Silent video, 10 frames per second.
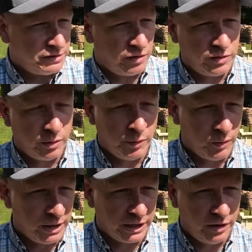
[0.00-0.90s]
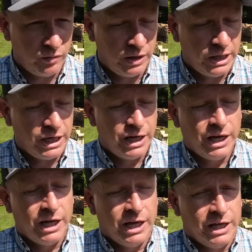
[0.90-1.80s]
Sandra told me a while ago
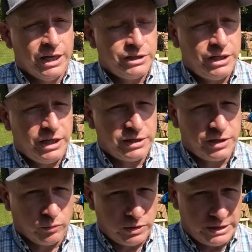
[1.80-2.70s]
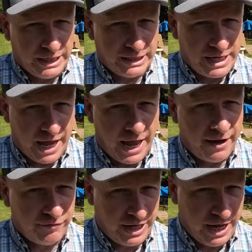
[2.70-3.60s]
she has sold 6
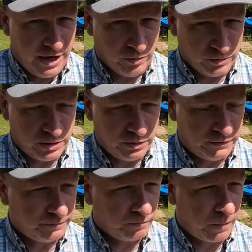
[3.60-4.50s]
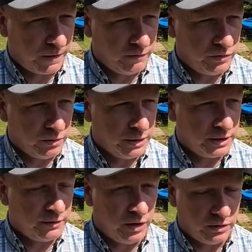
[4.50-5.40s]
half cows for the
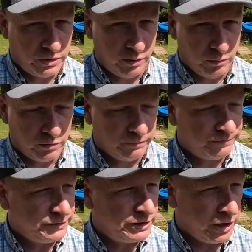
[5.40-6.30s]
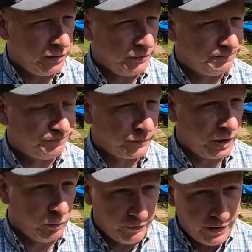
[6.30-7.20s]
month of October. So,
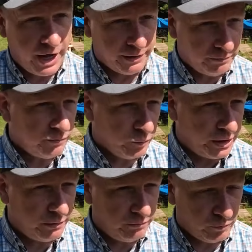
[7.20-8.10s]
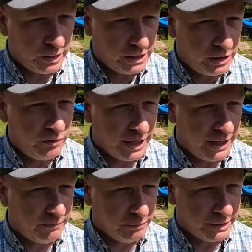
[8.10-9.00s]
and we've got them. We can do that,
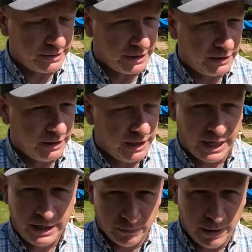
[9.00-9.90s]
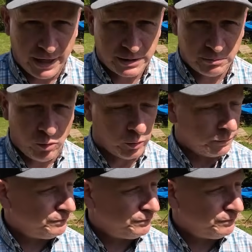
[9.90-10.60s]
but I need to buy some more.